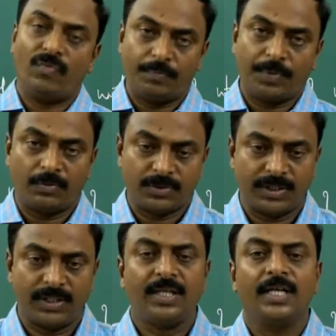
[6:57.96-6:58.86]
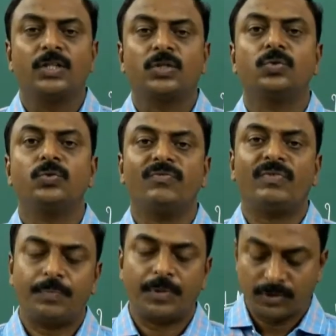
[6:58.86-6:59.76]
web browser. Through the
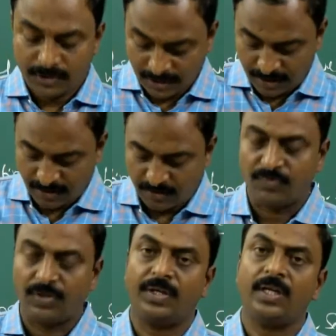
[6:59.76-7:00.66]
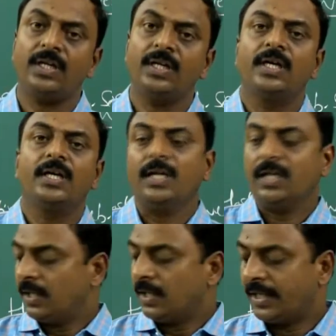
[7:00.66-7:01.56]
web browser we will
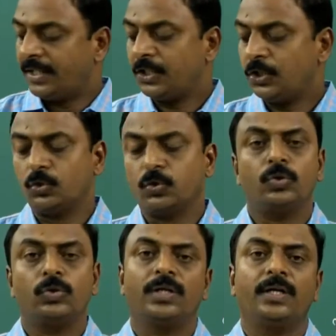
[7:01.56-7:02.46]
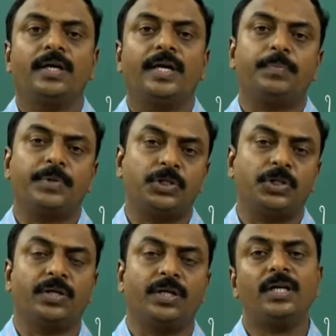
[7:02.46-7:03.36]
get into a
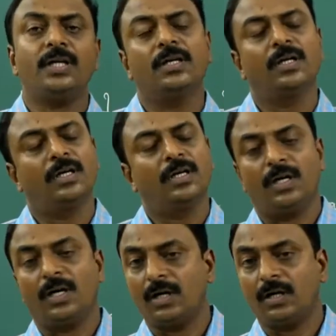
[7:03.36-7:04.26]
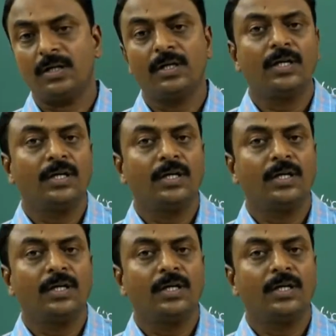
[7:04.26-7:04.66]
particular or